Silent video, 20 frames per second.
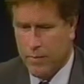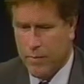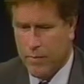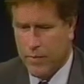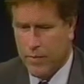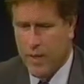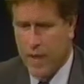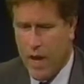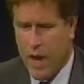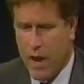
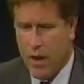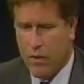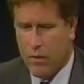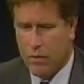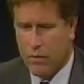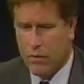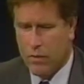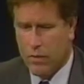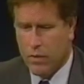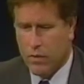Now,
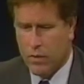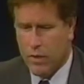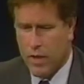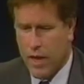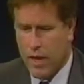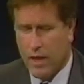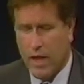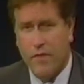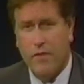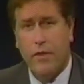
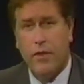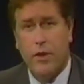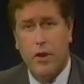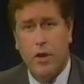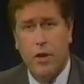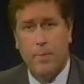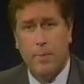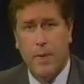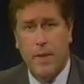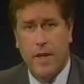at
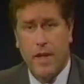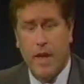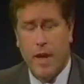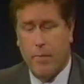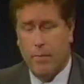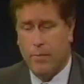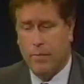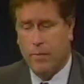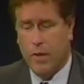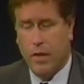11:30
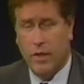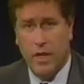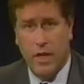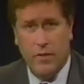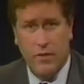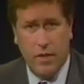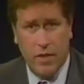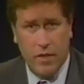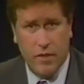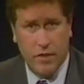p.m. on the
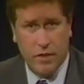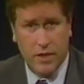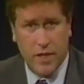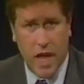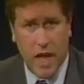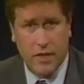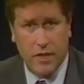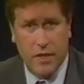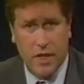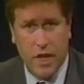evening of the
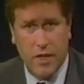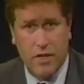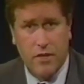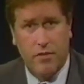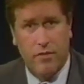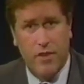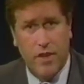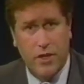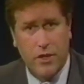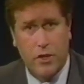assassination,
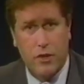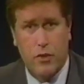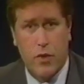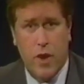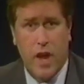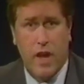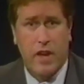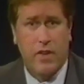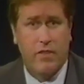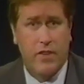Vince
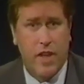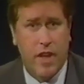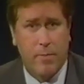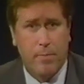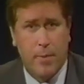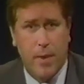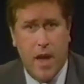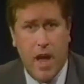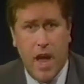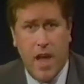Drain of the
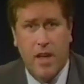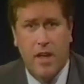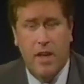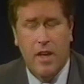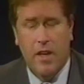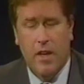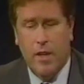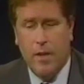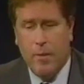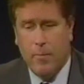FBI
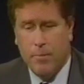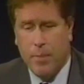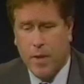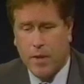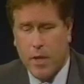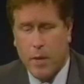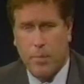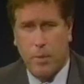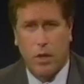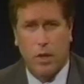picked
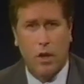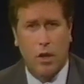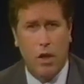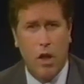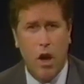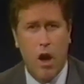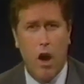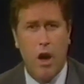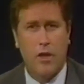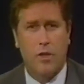up a
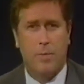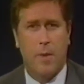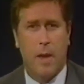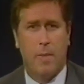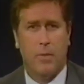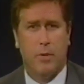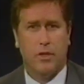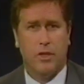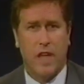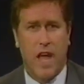large
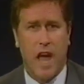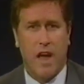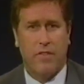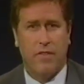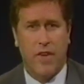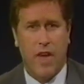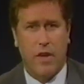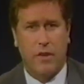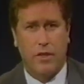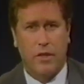paper sack
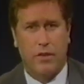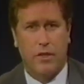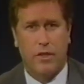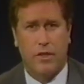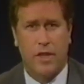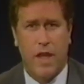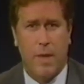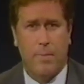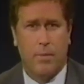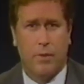found near the
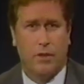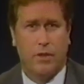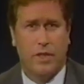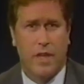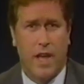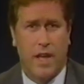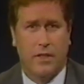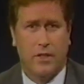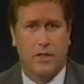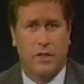sniper's
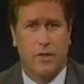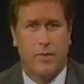nest.